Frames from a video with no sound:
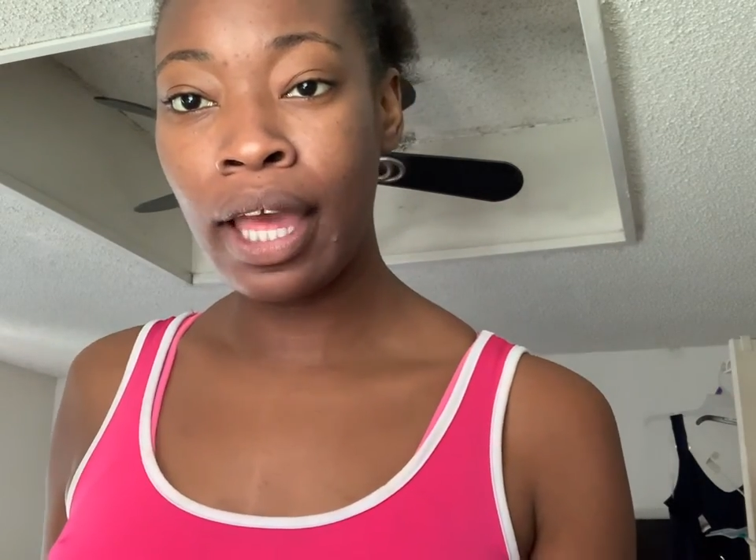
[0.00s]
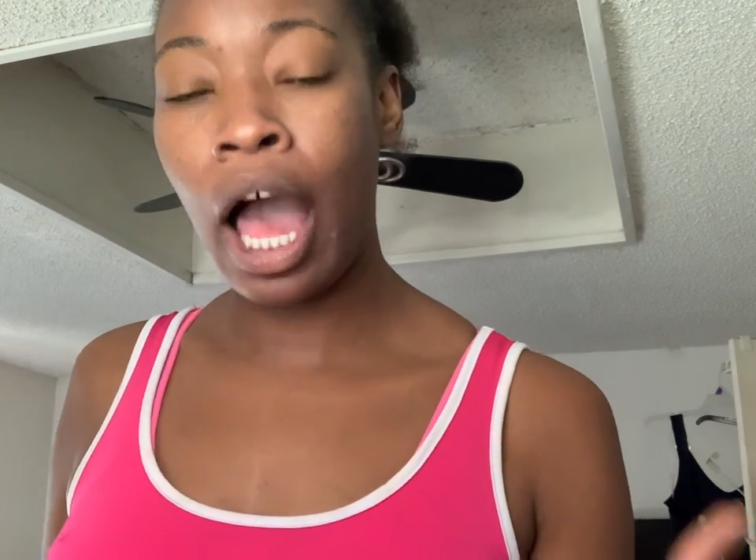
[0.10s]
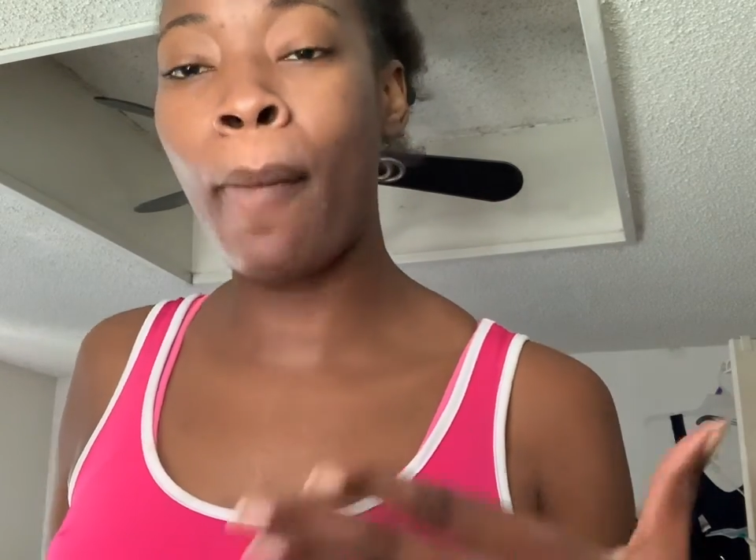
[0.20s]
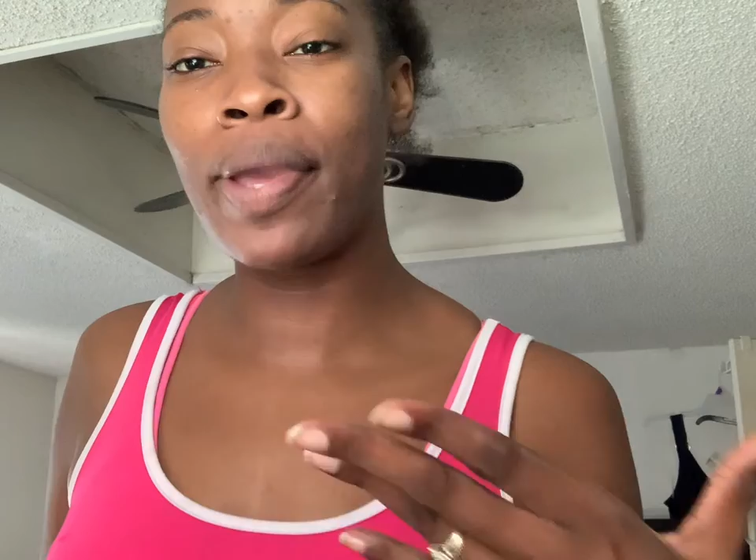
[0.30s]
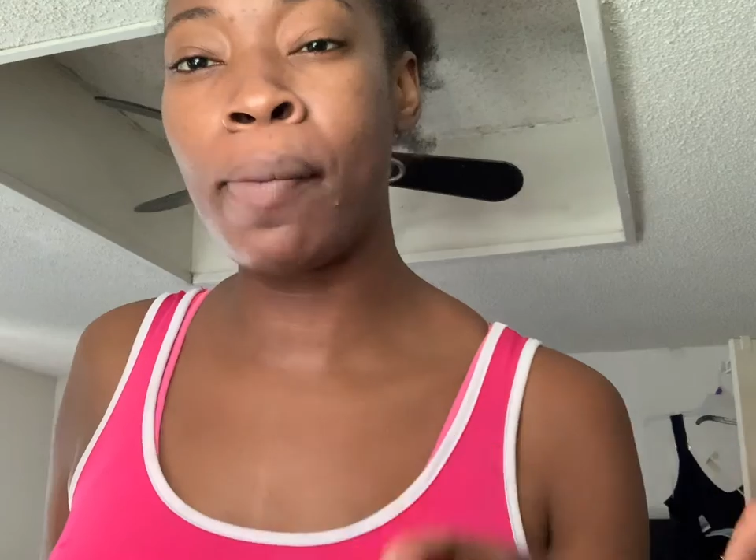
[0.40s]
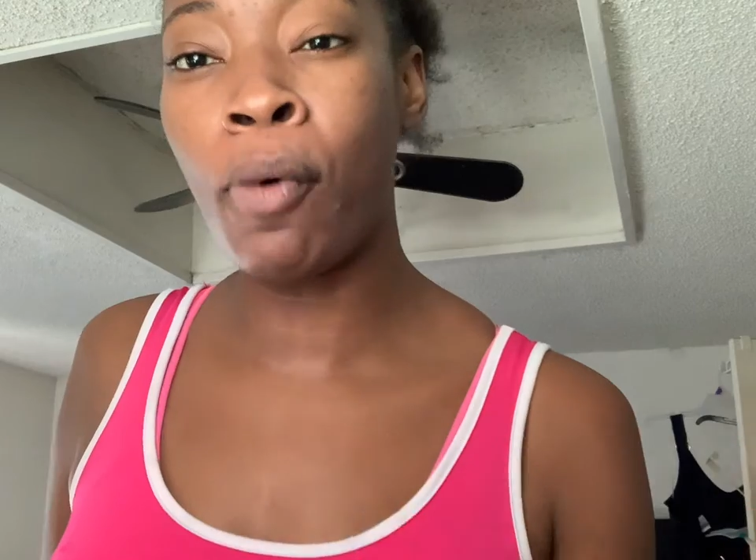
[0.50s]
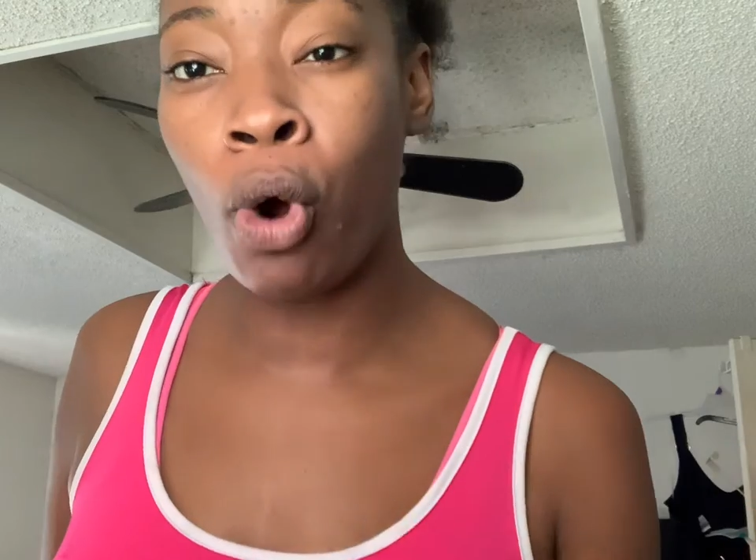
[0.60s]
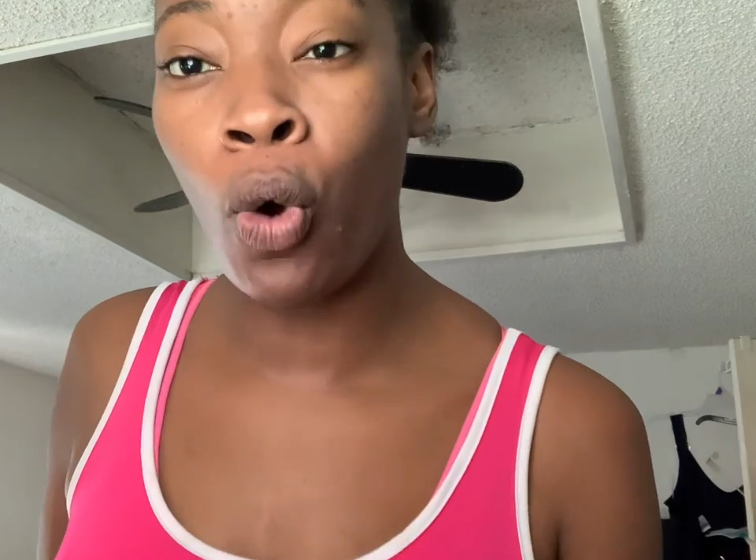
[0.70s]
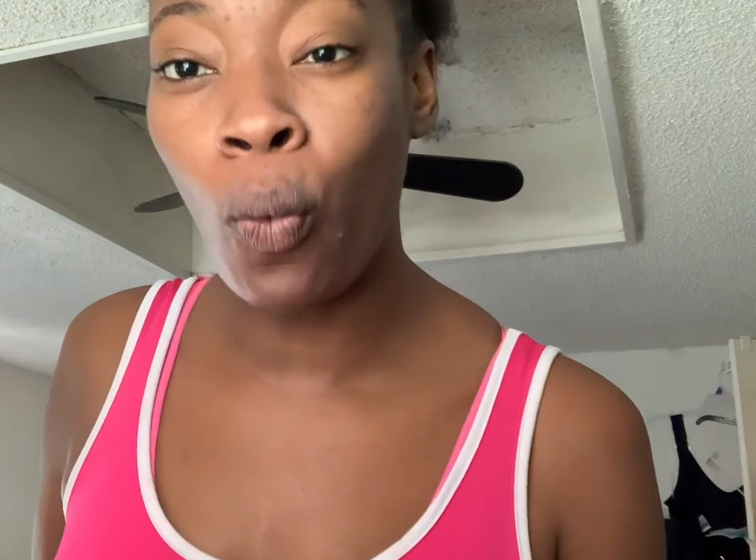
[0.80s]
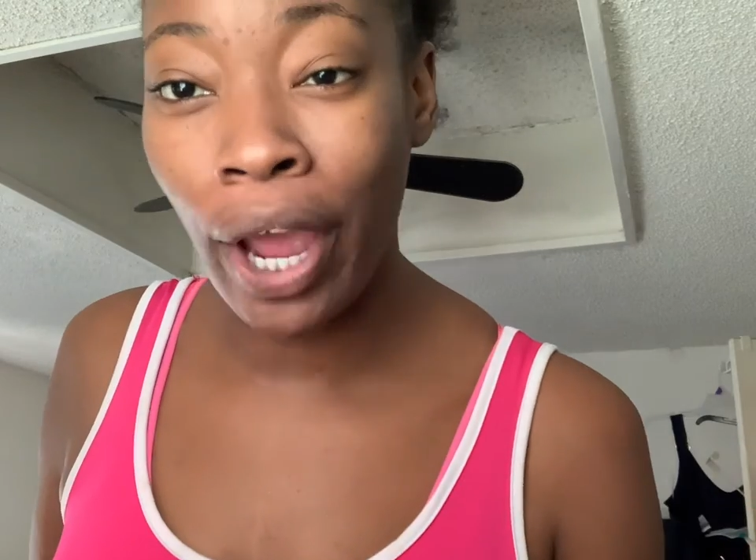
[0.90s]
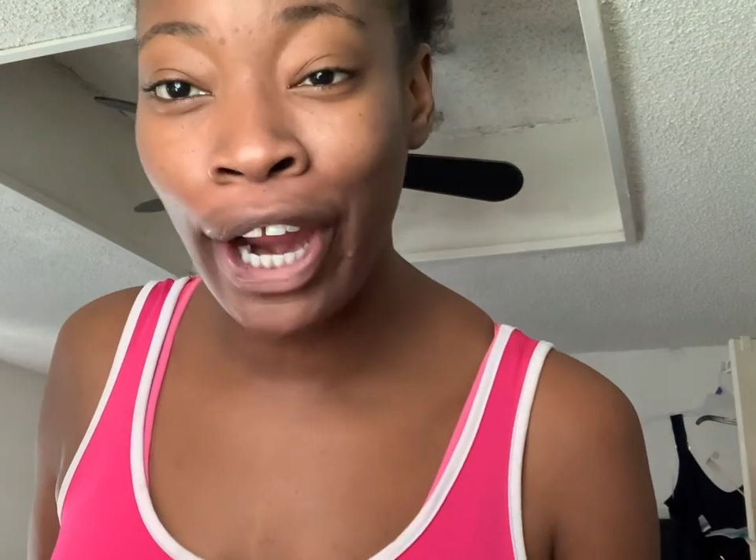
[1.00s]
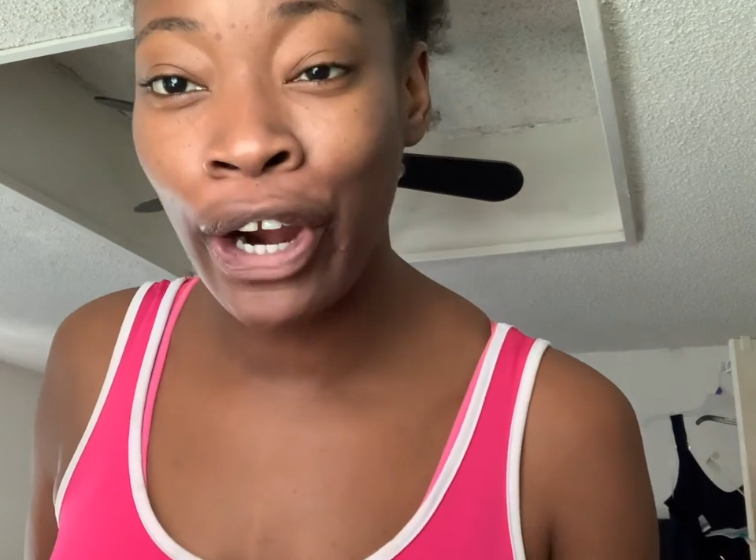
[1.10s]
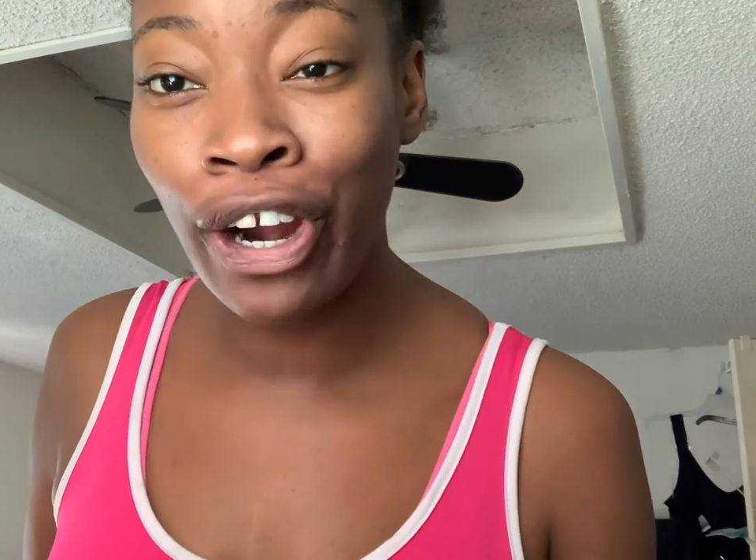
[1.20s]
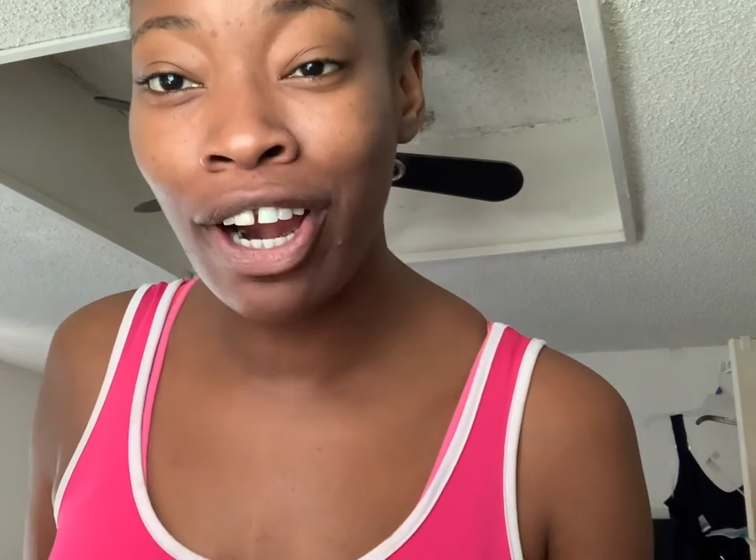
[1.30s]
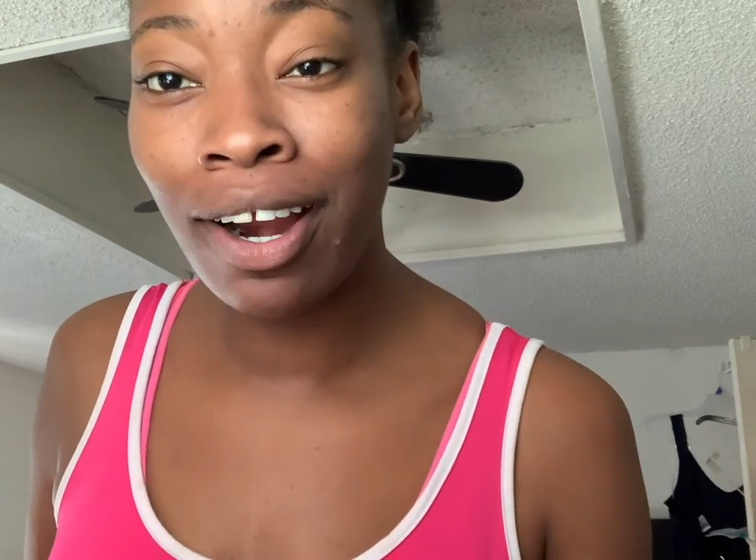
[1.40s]
I'll be more
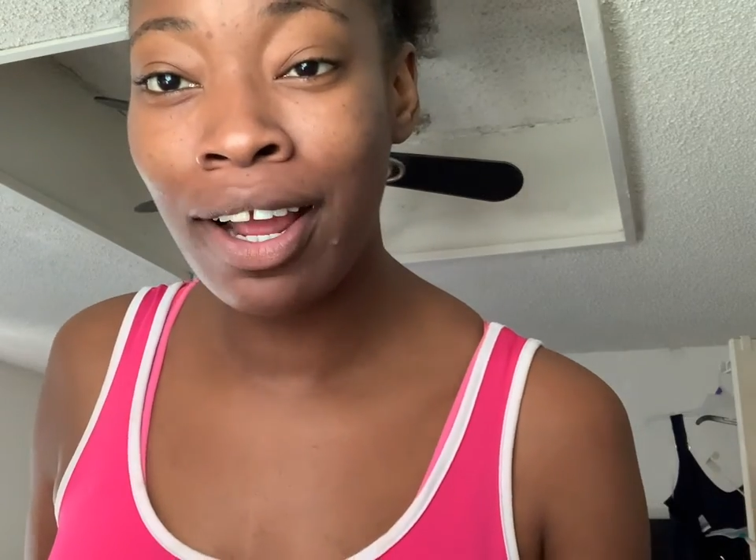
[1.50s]
aware